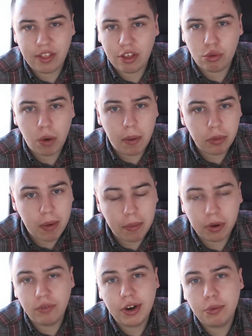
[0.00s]
they're swamped, but I'm going
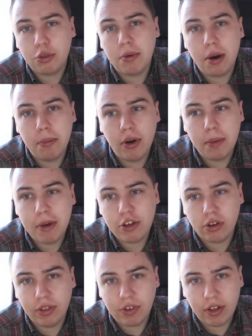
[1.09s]
to ring them tomorrow morning, make
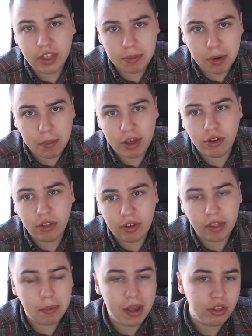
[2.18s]
sure they've got the email, make sure they've got
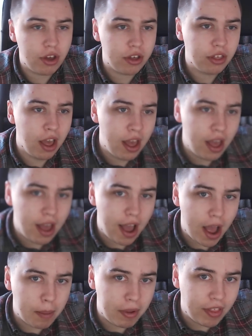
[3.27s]
the pictures,
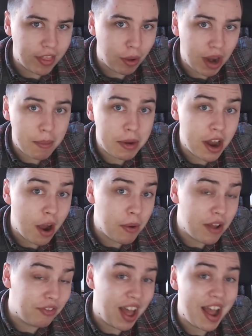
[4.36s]
and then they'll let me know
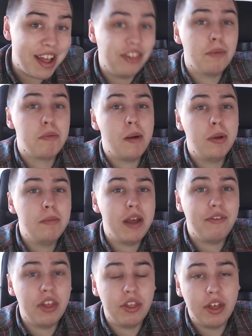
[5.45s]
if that is the problem,
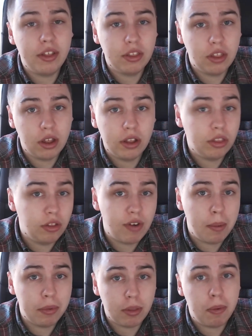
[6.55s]
if they think the
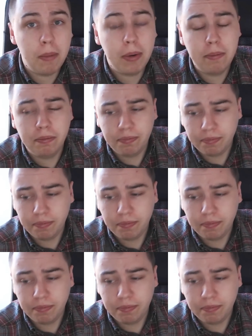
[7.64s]
RAM is the problem.